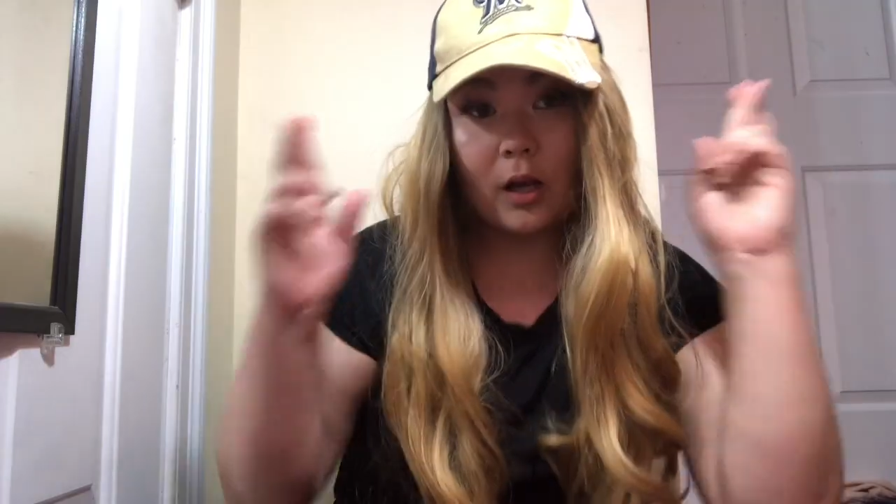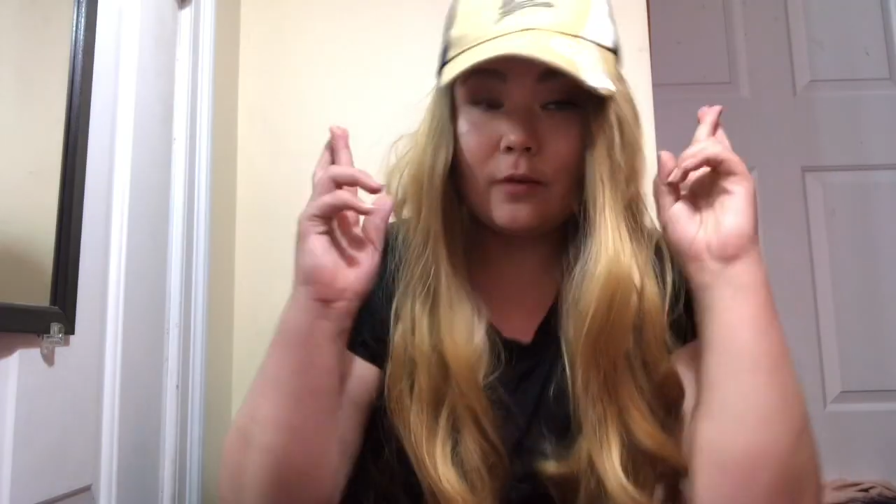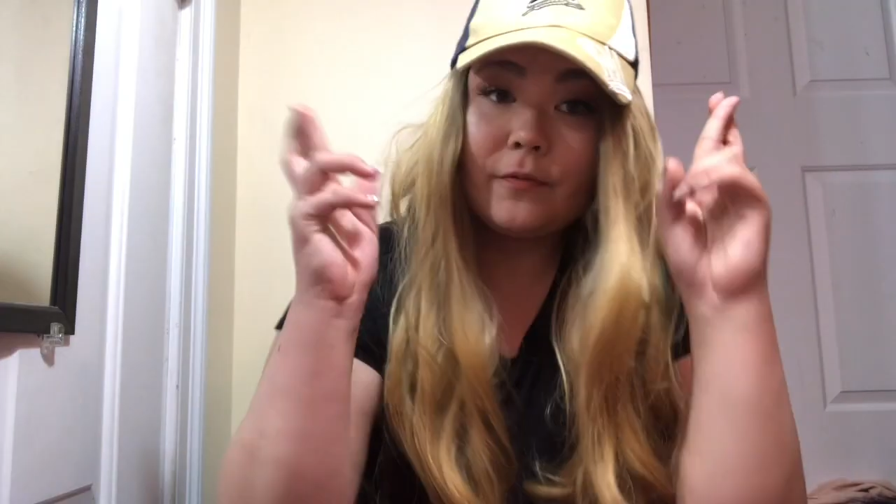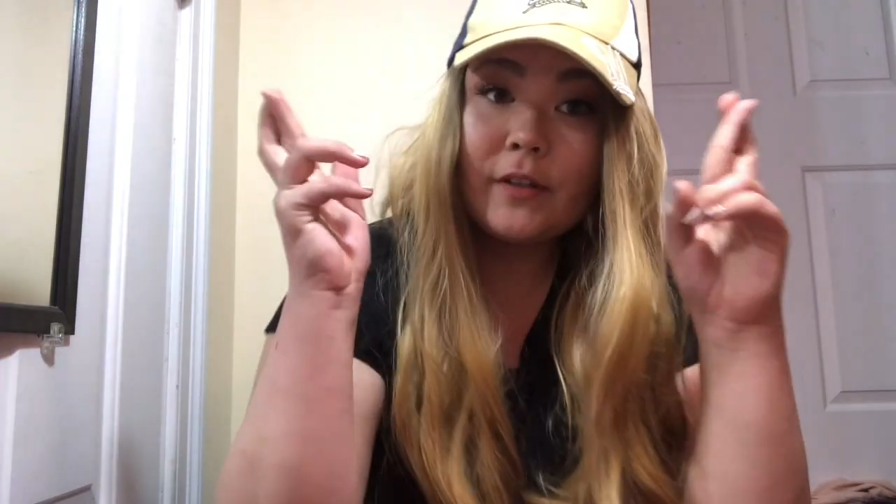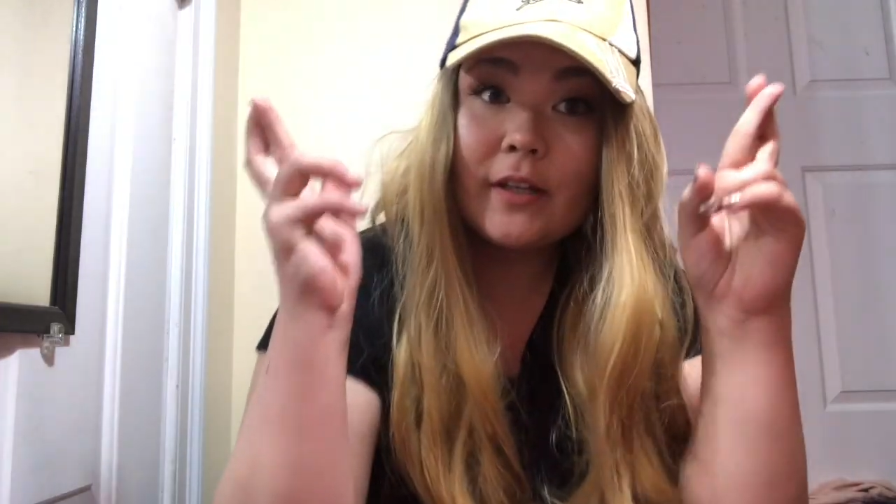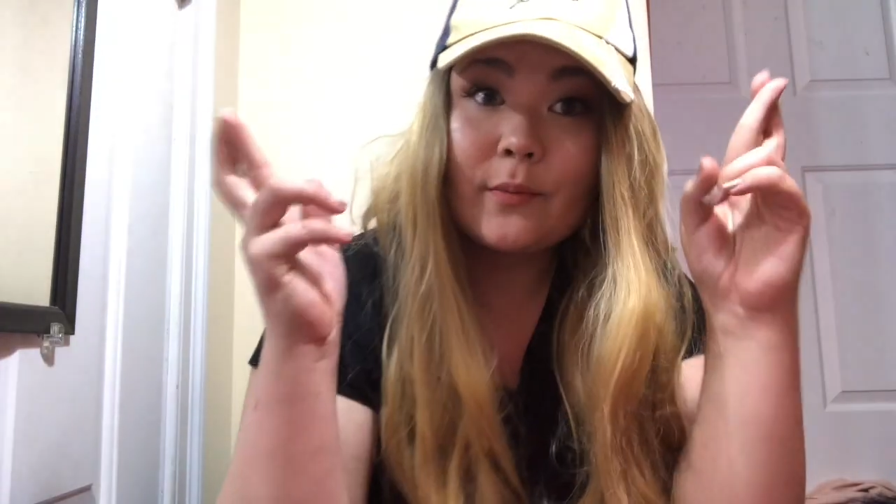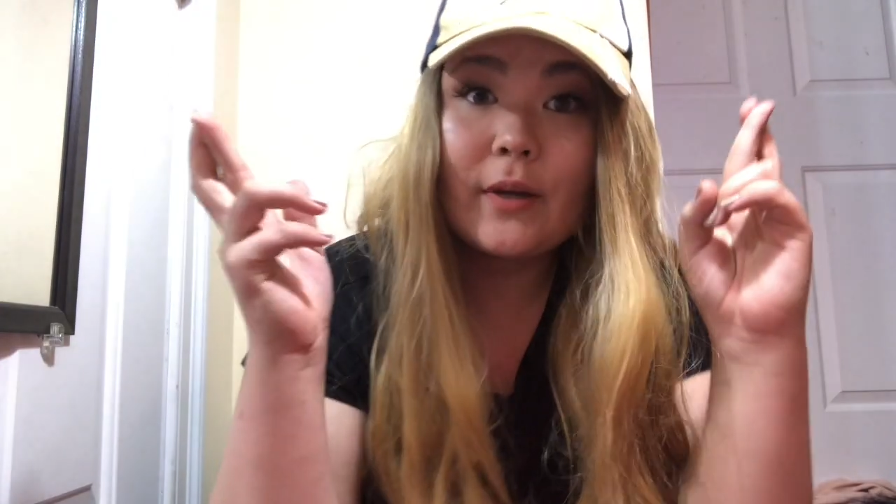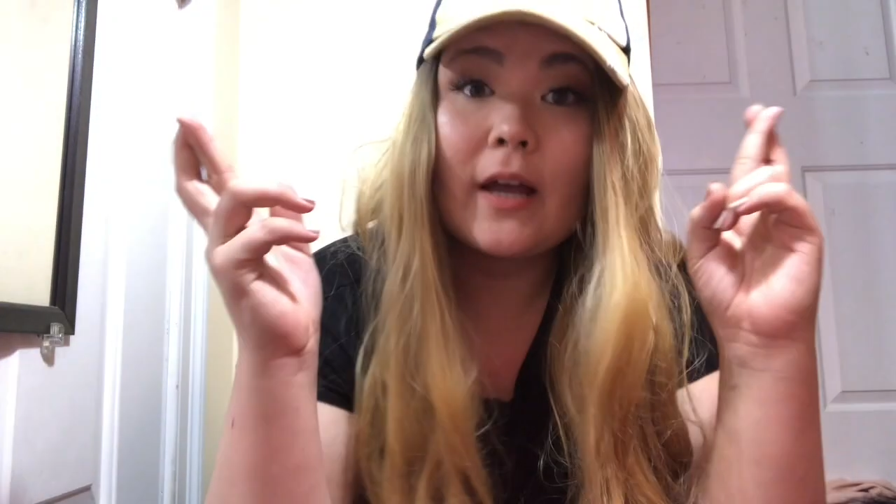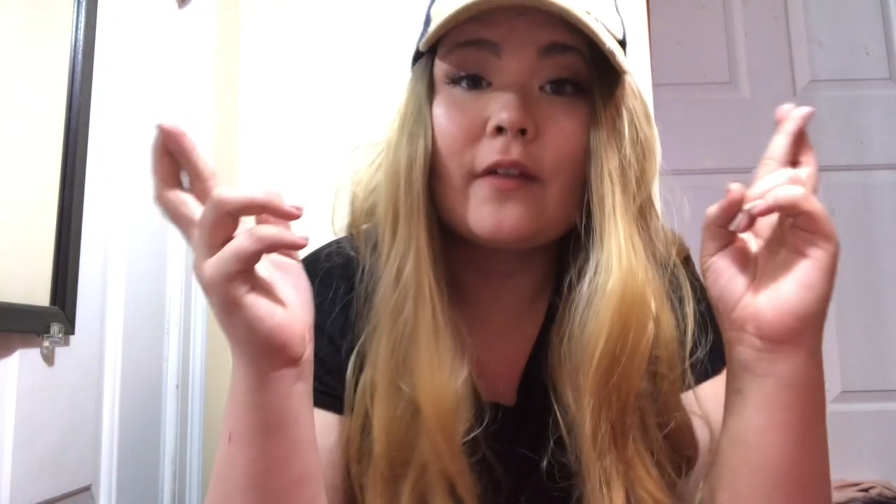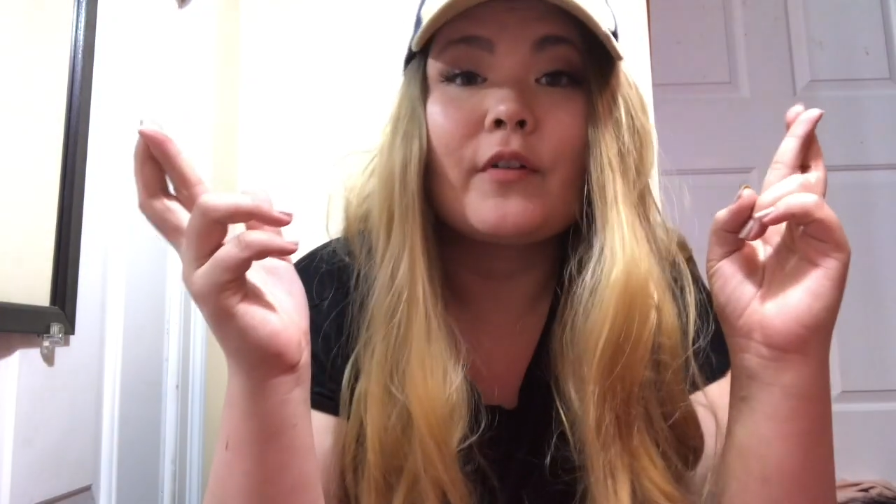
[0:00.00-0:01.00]
Hopefully
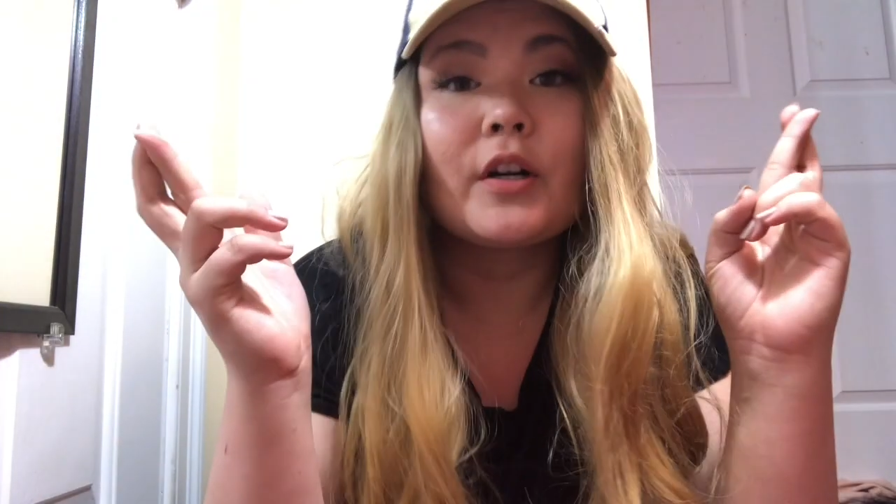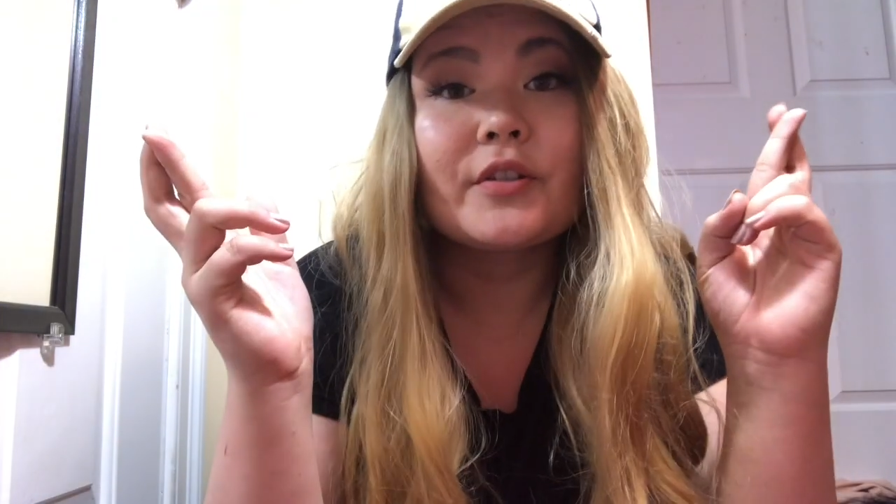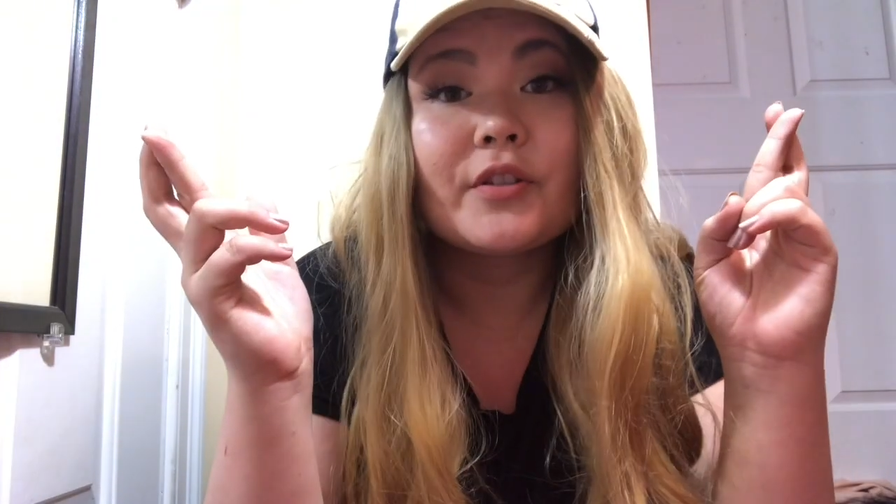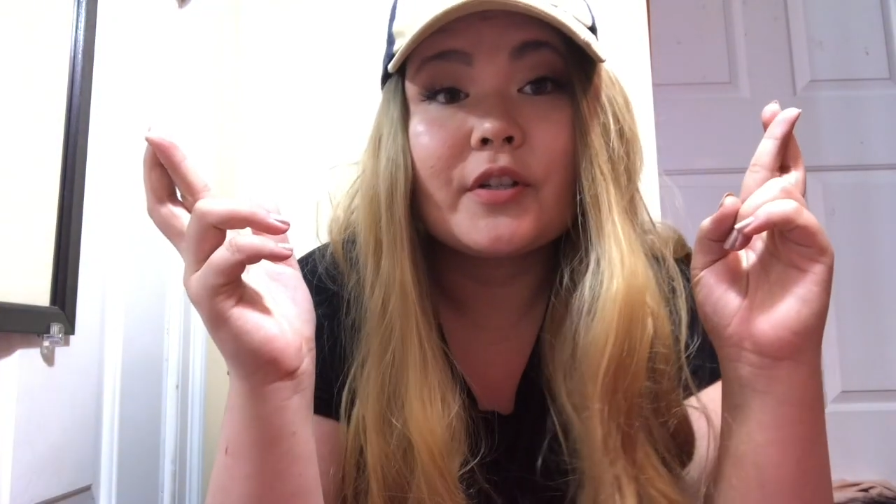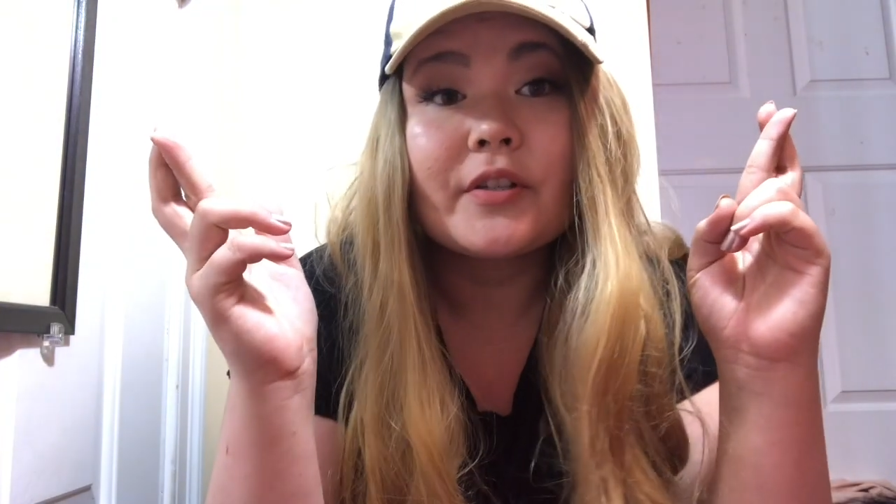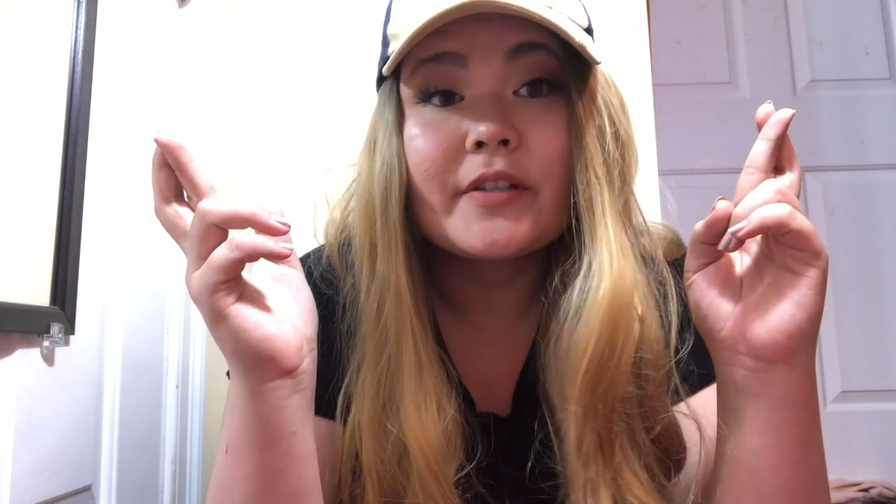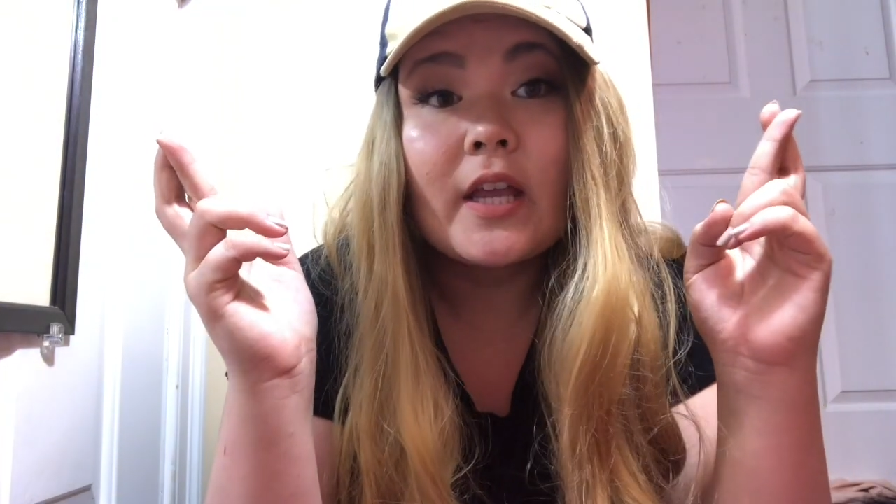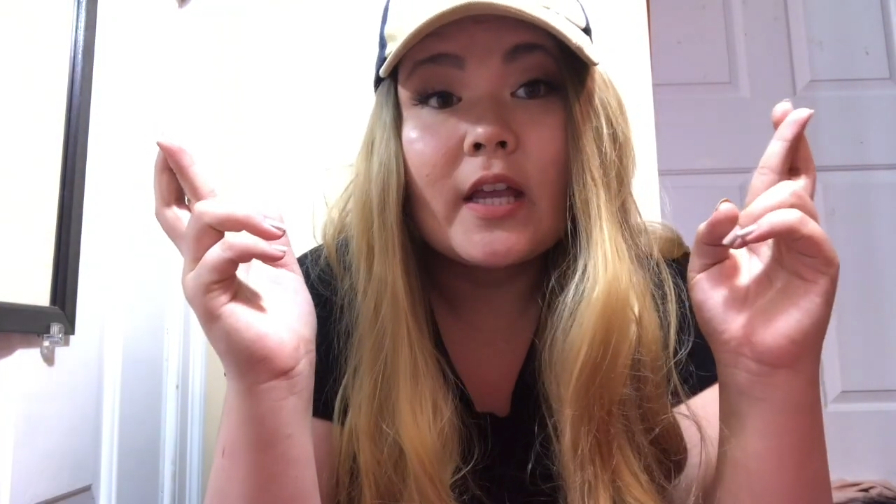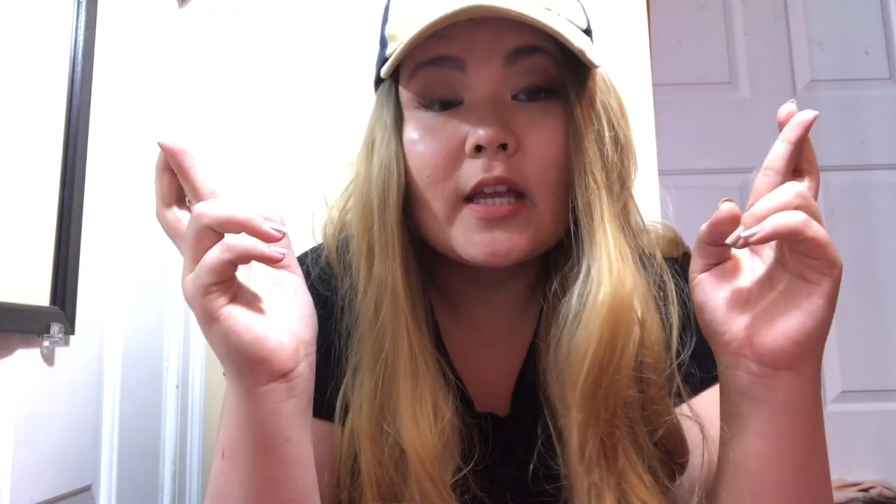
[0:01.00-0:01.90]
we have rehearsals